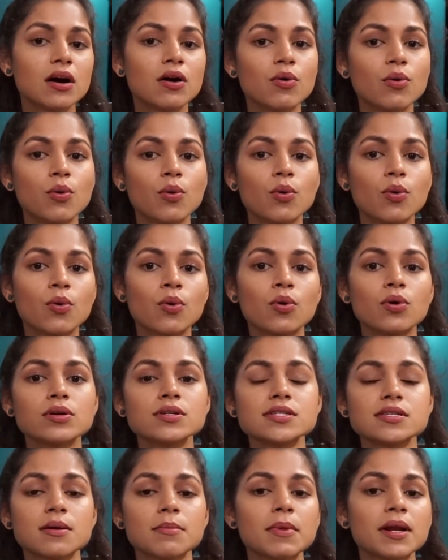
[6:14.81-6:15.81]
or
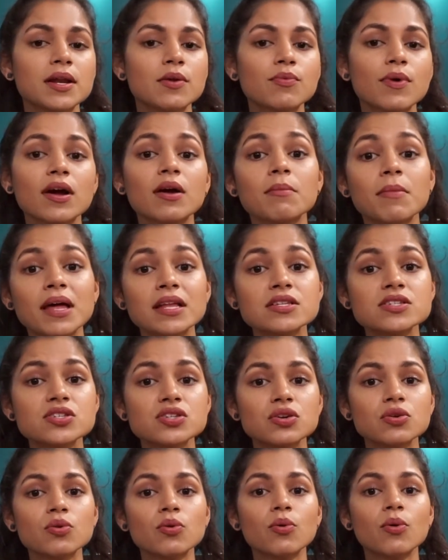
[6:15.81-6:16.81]
somebody recommends
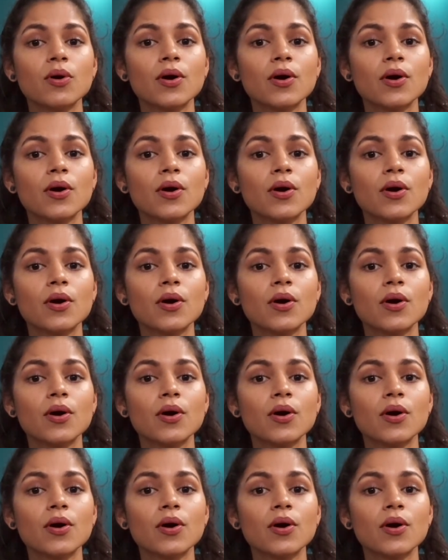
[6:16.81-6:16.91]
you